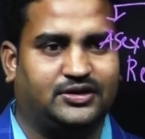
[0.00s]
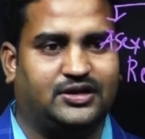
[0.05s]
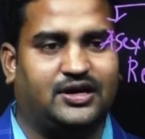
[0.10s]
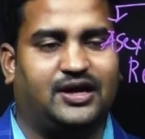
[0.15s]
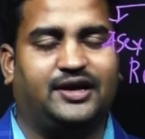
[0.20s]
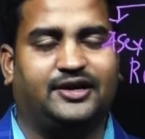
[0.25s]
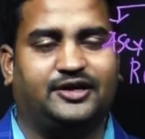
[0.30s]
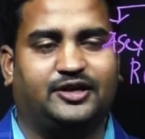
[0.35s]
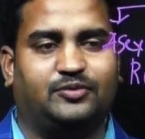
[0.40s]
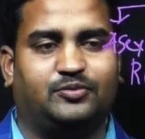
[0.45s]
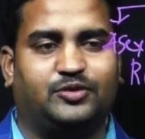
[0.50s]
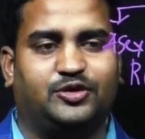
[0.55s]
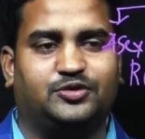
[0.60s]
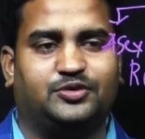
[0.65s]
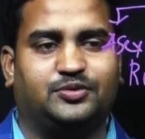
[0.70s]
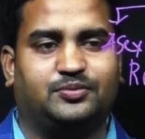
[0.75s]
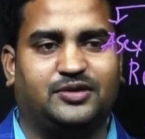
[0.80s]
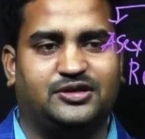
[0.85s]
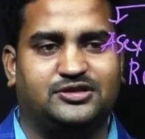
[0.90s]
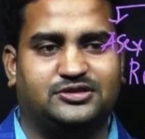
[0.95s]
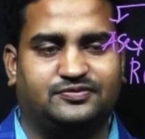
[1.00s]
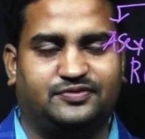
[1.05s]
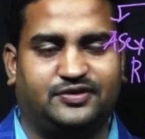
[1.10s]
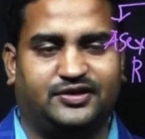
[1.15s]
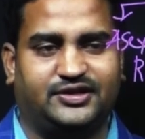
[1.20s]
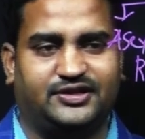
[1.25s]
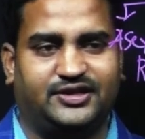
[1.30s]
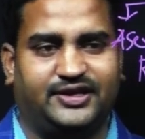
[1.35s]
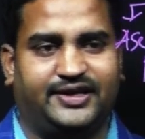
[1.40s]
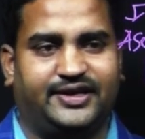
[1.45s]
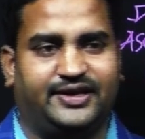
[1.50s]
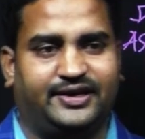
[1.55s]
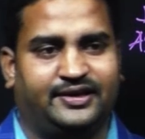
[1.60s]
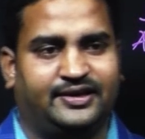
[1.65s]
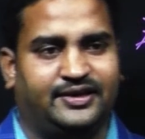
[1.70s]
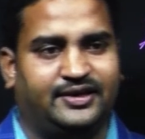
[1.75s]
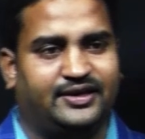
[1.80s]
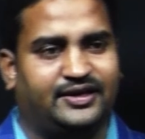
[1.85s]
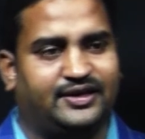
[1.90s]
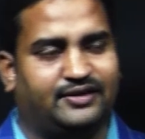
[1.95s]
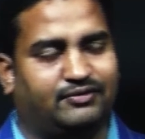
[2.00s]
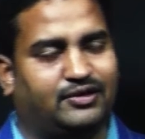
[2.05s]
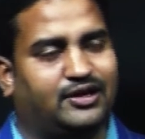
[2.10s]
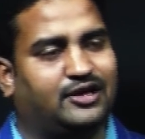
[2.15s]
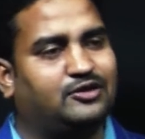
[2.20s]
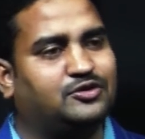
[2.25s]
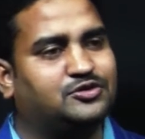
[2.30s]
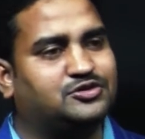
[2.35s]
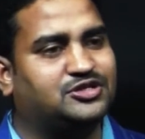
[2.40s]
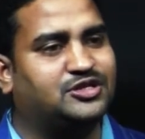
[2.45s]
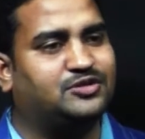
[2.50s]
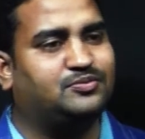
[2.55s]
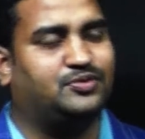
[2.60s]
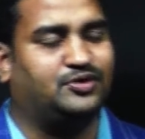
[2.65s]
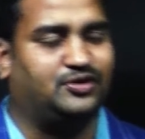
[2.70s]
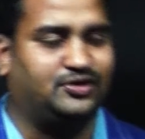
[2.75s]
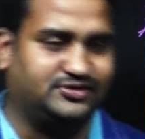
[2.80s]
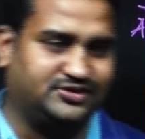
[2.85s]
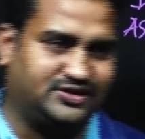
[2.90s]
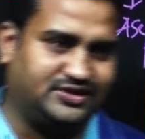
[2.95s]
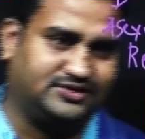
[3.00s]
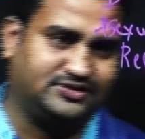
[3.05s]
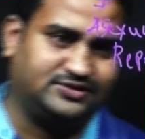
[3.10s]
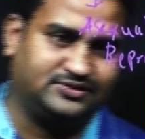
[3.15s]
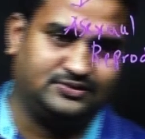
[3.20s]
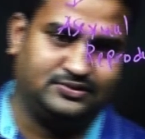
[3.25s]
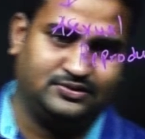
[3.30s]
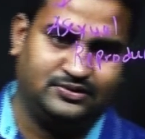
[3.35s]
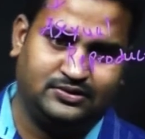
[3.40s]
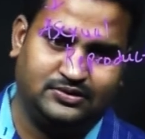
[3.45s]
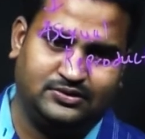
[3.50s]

contribute much for the evolution process.